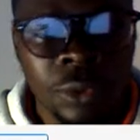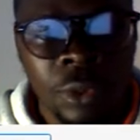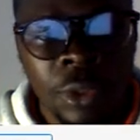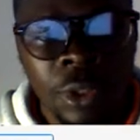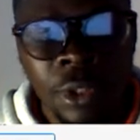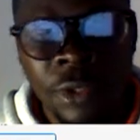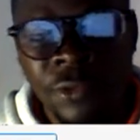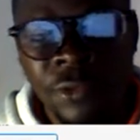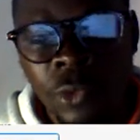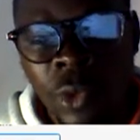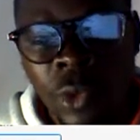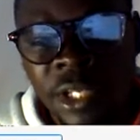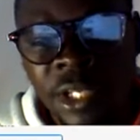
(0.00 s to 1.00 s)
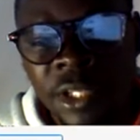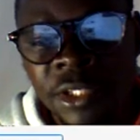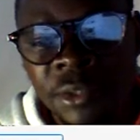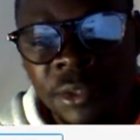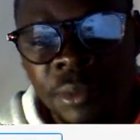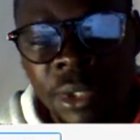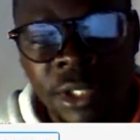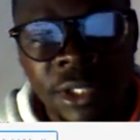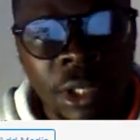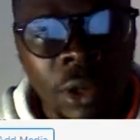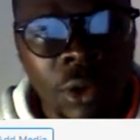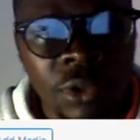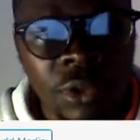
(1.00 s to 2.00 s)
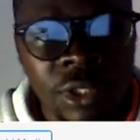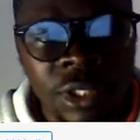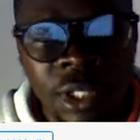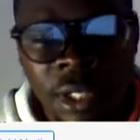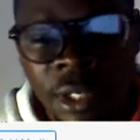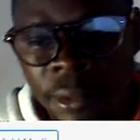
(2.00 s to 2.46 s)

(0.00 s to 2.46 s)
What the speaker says: If you wanted this place out, these are